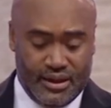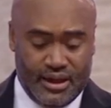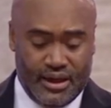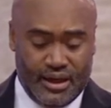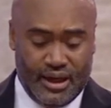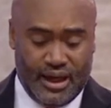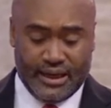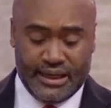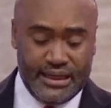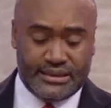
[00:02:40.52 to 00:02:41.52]
And he
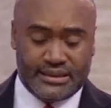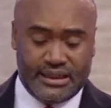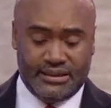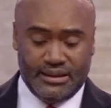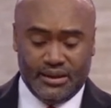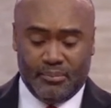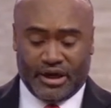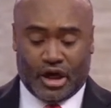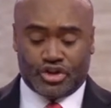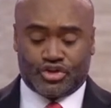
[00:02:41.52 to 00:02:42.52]
said, Because
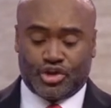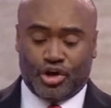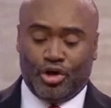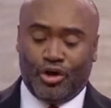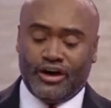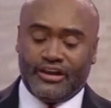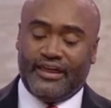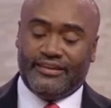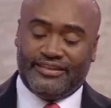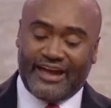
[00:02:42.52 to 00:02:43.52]
the Lord thy
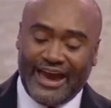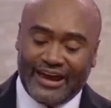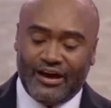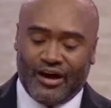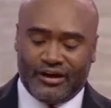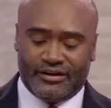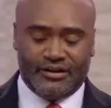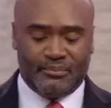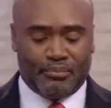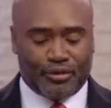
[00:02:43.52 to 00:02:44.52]
God
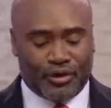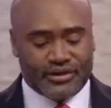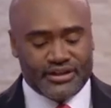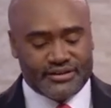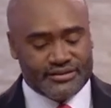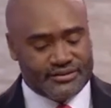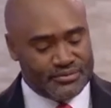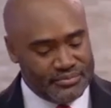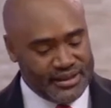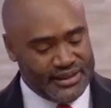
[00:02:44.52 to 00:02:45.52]
brought it to
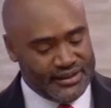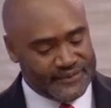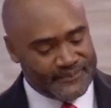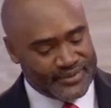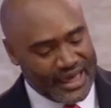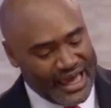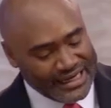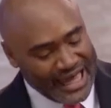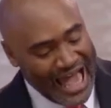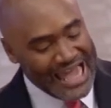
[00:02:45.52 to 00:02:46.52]
me. And
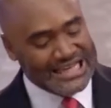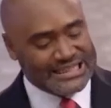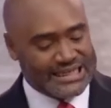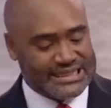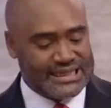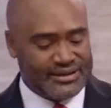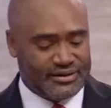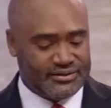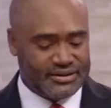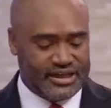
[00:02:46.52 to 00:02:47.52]
Isaac said unto
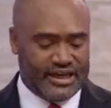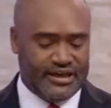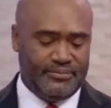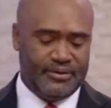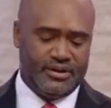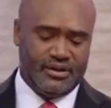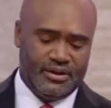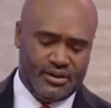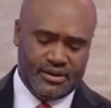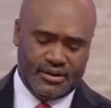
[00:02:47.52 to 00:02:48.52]
Jacob,
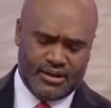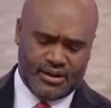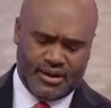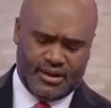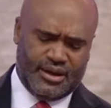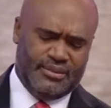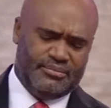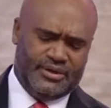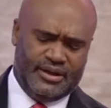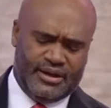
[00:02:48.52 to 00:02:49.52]
Come
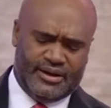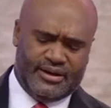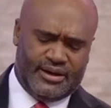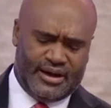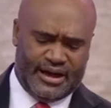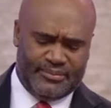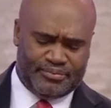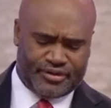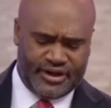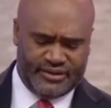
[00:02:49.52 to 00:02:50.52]
near, I pray
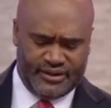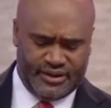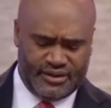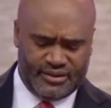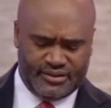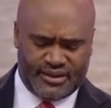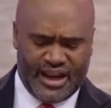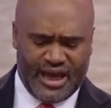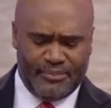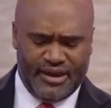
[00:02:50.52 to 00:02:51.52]
thee, that I may
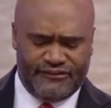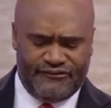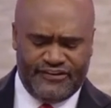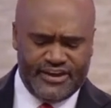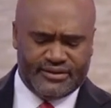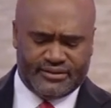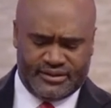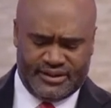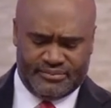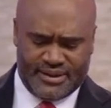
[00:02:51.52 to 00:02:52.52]
feel thee, my
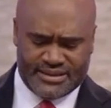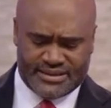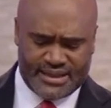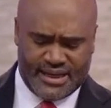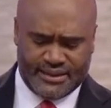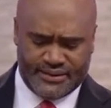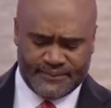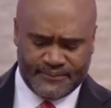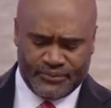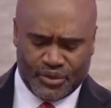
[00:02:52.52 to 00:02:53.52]
son
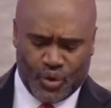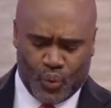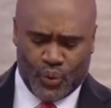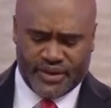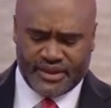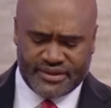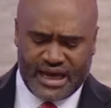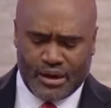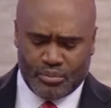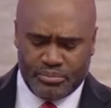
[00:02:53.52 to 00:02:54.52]
whether thou
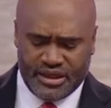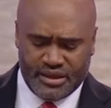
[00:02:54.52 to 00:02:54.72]
be